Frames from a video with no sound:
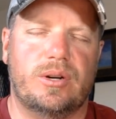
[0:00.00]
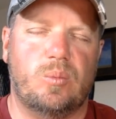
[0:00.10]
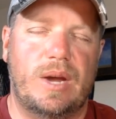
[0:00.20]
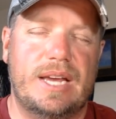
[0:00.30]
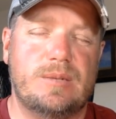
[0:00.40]
it
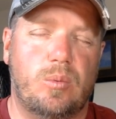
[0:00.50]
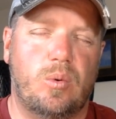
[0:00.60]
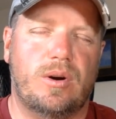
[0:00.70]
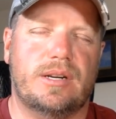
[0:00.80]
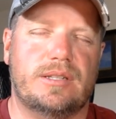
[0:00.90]
weighs
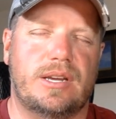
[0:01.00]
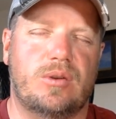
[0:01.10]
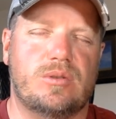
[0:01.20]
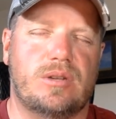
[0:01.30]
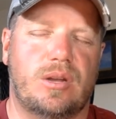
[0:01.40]
more because they
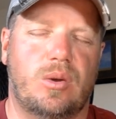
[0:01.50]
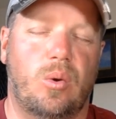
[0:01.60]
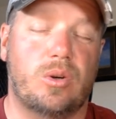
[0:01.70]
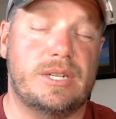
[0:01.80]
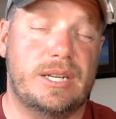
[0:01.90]
use the
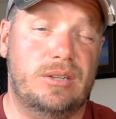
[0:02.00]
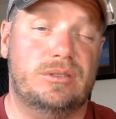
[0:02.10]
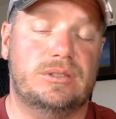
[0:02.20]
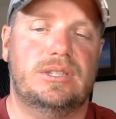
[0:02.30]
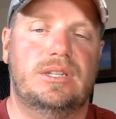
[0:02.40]
older
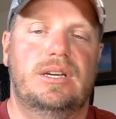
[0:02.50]
steels.